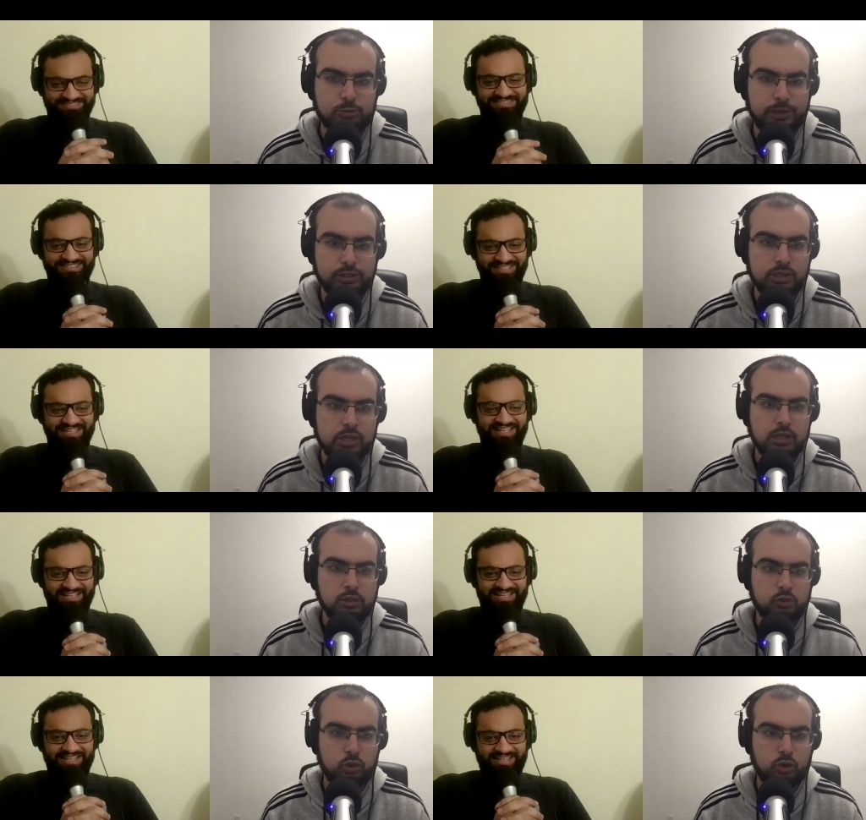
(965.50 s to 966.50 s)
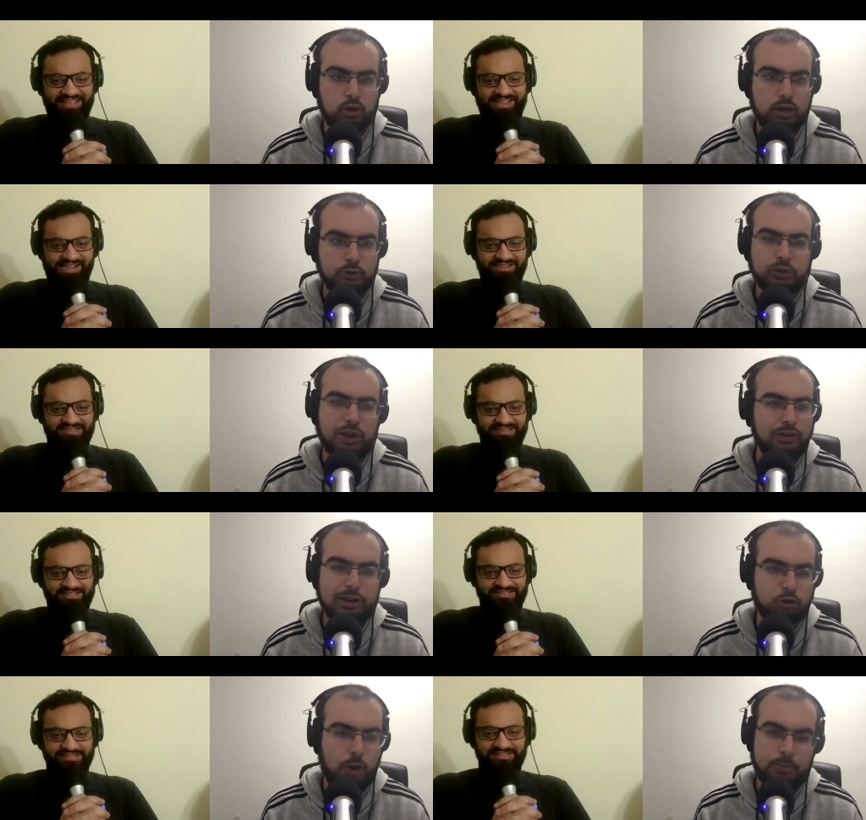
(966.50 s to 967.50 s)
Speaker 1: match, so uh, you can't really
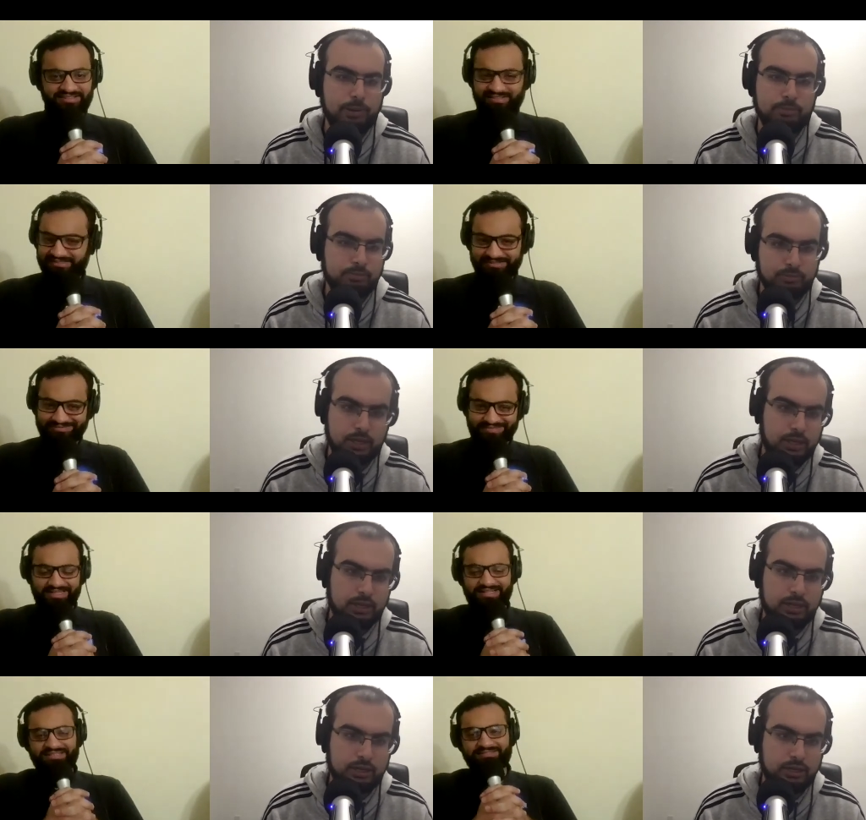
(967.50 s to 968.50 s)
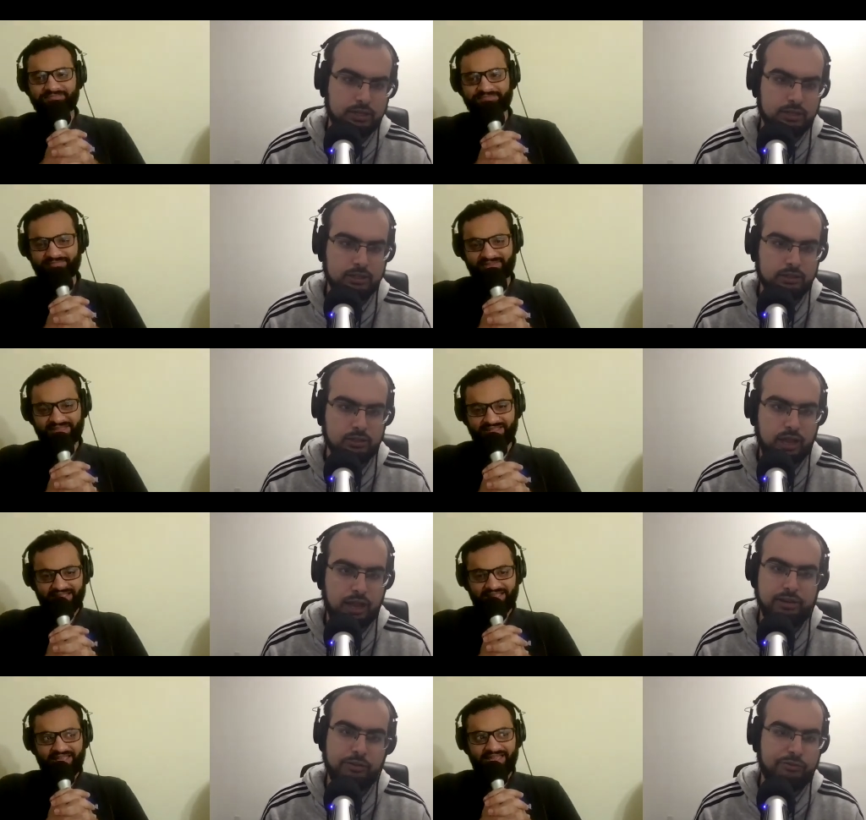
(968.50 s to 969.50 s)
drop him. Uh, and
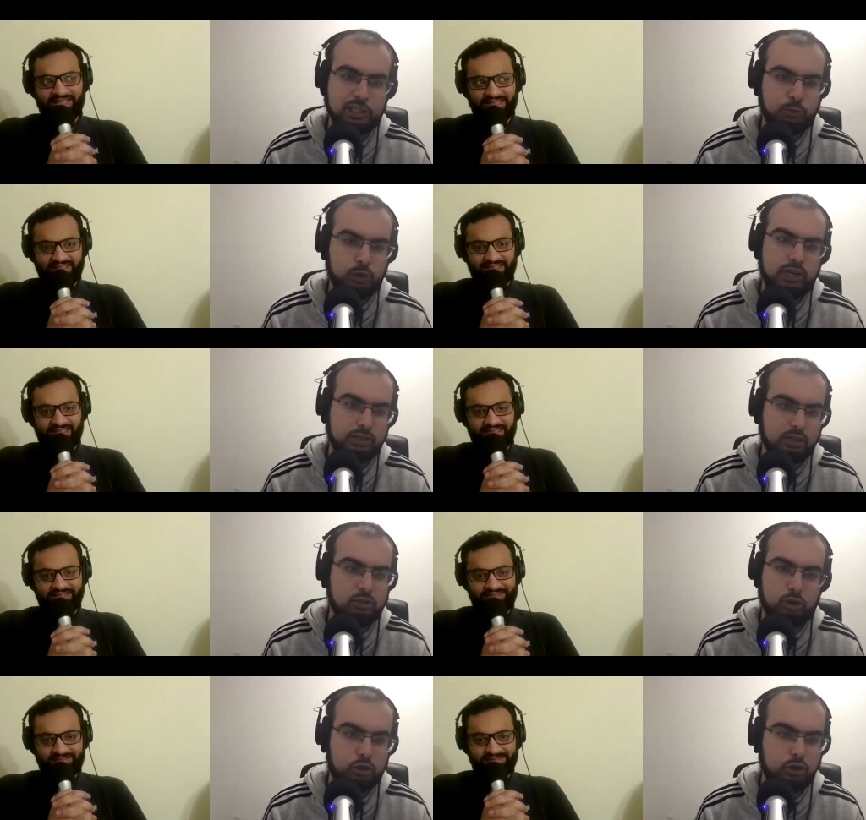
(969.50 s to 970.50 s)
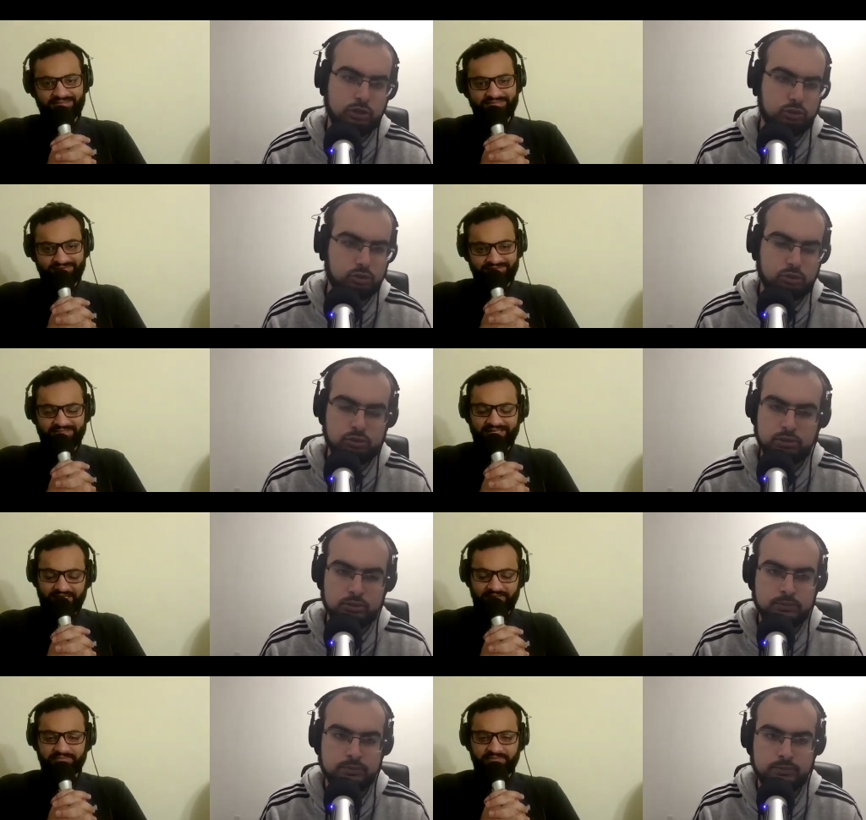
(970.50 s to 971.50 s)
the fast bowling does look good, so...
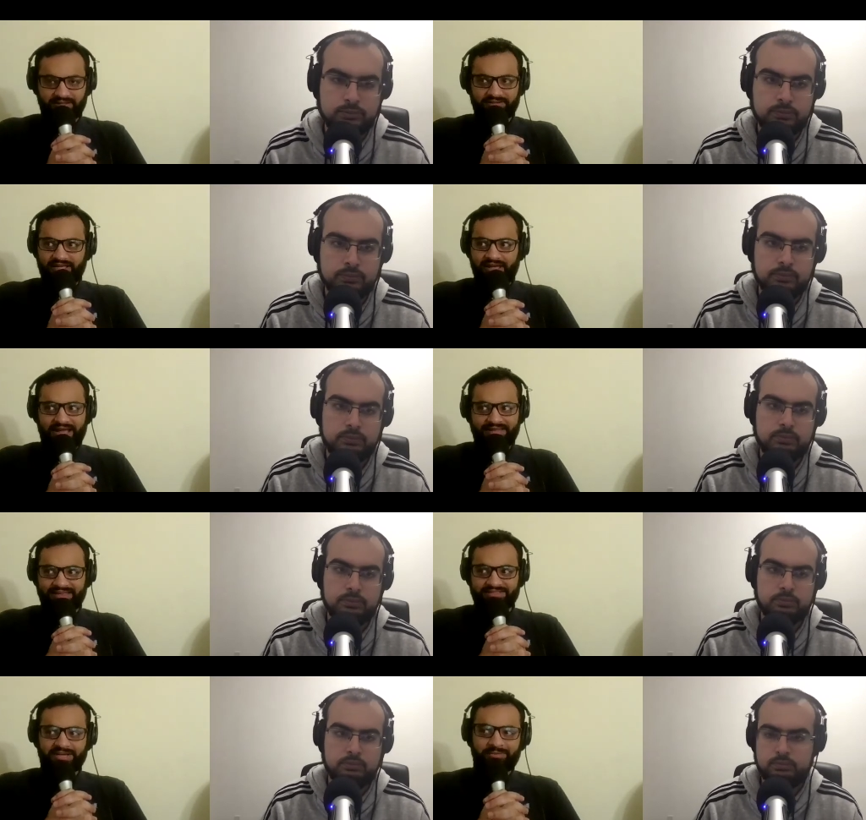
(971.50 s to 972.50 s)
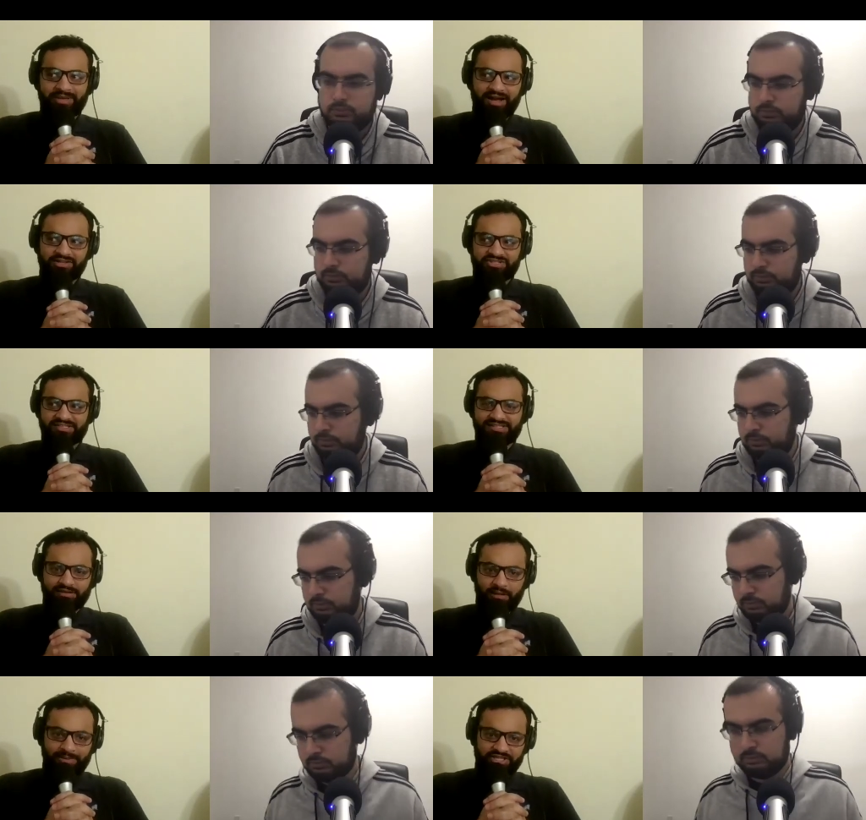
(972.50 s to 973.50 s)
Speaker 2: Yeah, I think it's going to be hard to change their
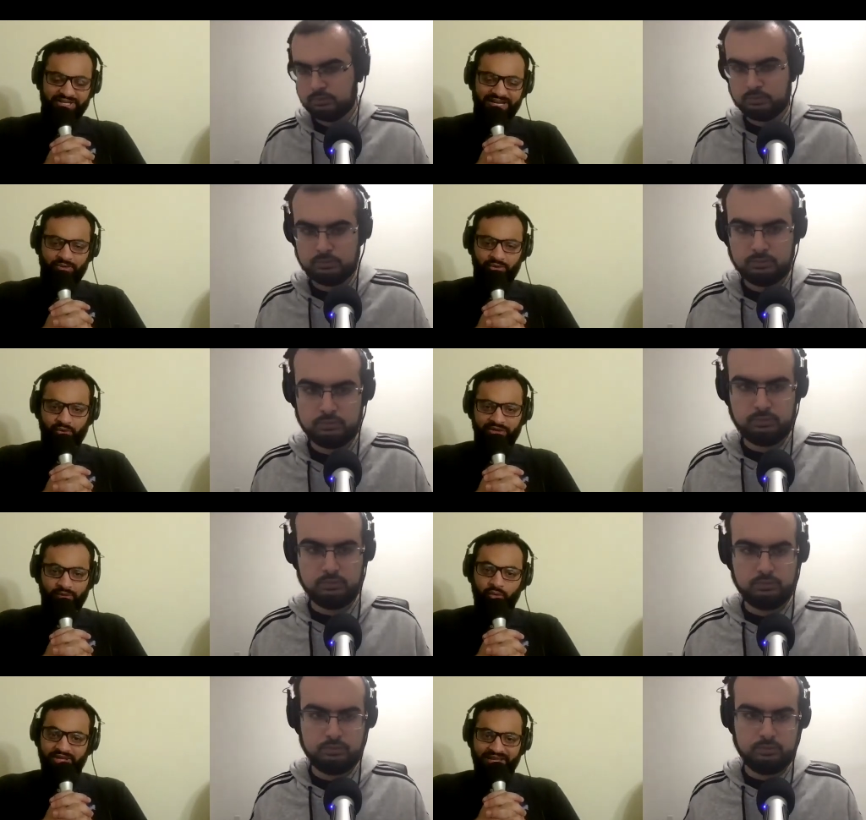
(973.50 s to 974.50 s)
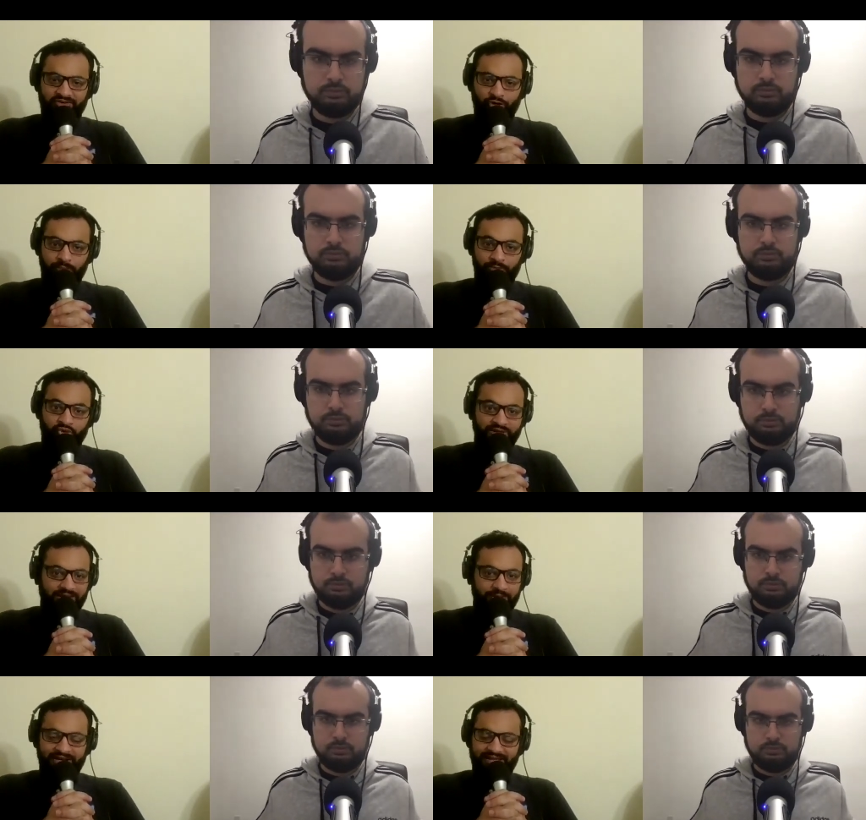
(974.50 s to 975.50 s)
complexion. I don't know who they can drop to get him
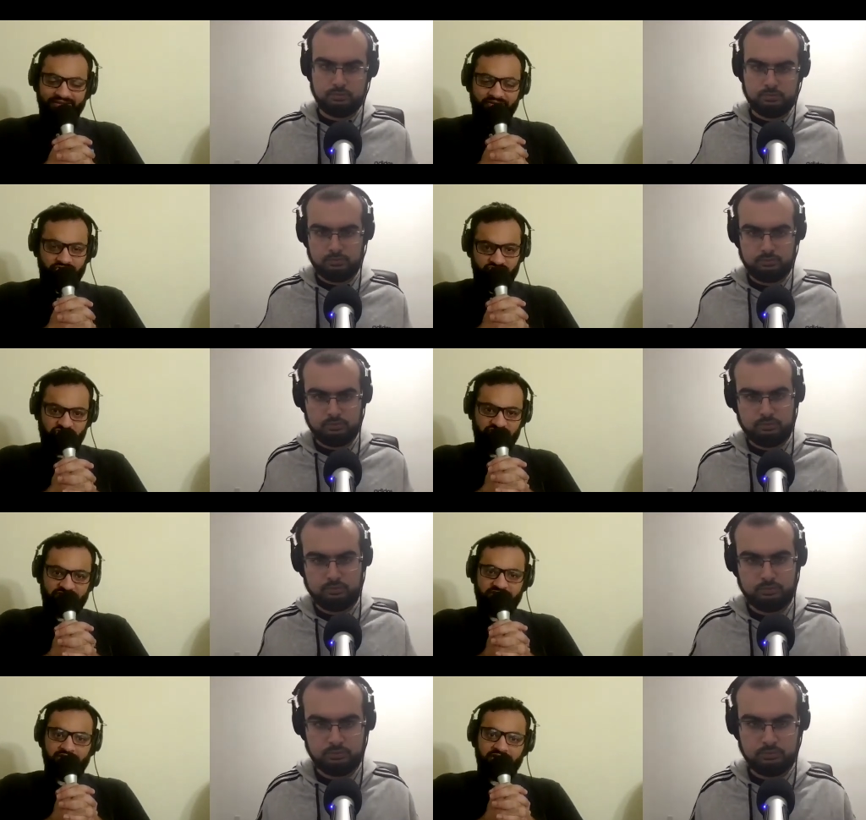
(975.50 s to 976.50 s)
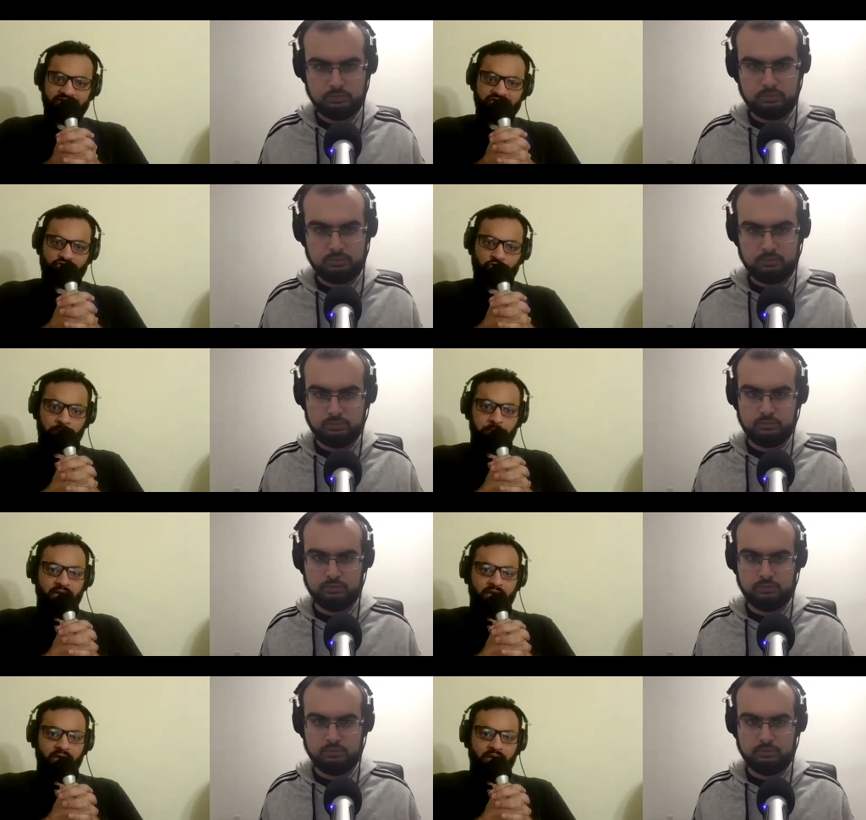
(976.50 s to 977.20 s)
in. I think Roston Chase has done a decent job.